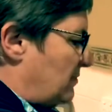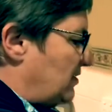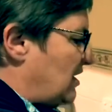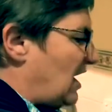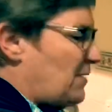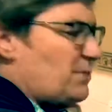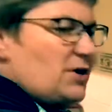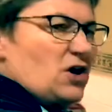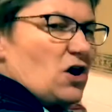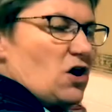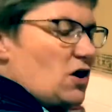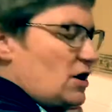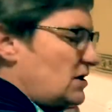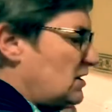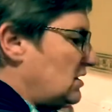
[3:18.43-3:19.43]
Keep an
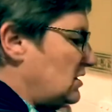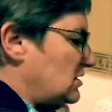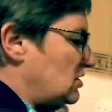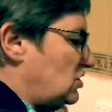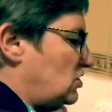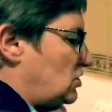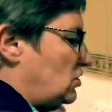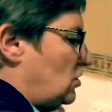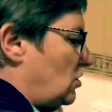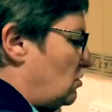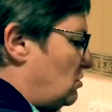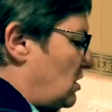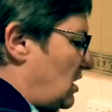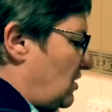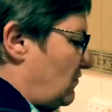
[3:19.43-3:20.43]
eye on it, stir
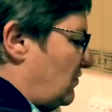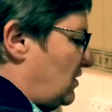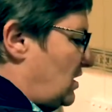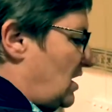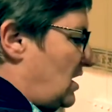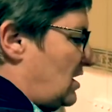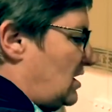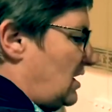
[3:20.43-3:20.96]
it every now and